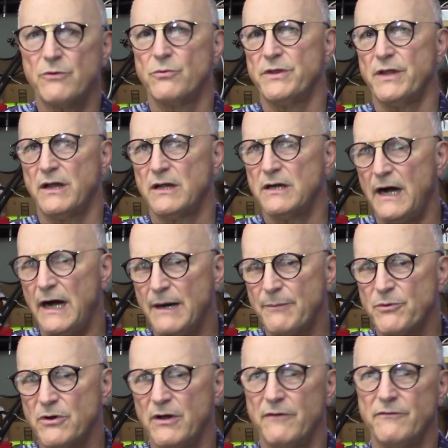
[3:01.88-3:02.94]
with the
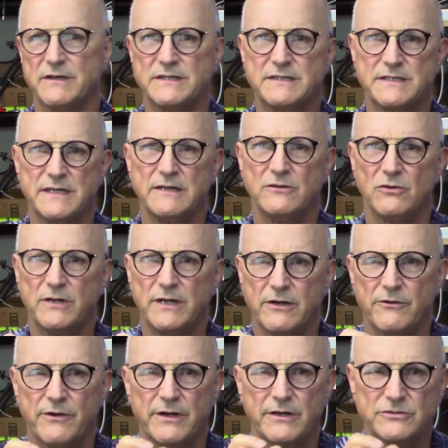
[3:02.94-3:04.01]
copper of the signal
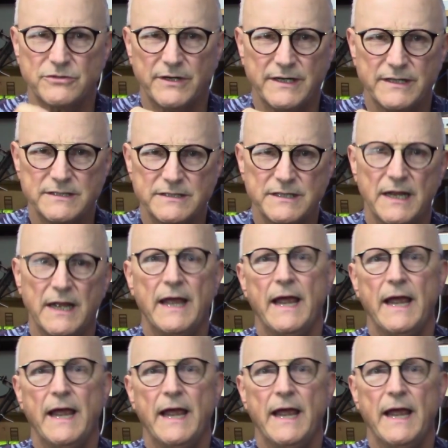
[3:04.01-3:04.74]
carrying trace